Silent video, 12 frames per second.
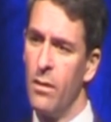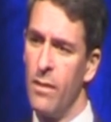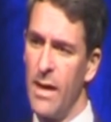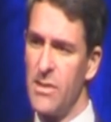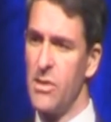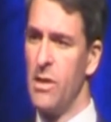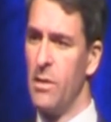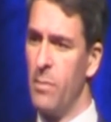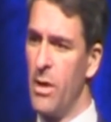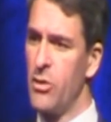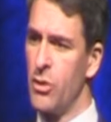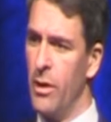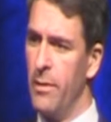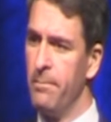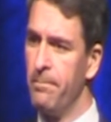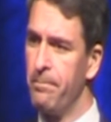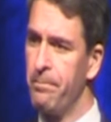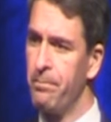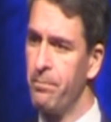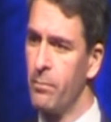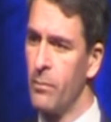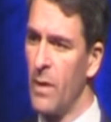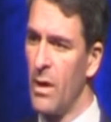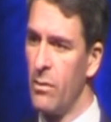That's an admission
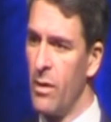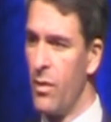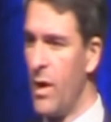that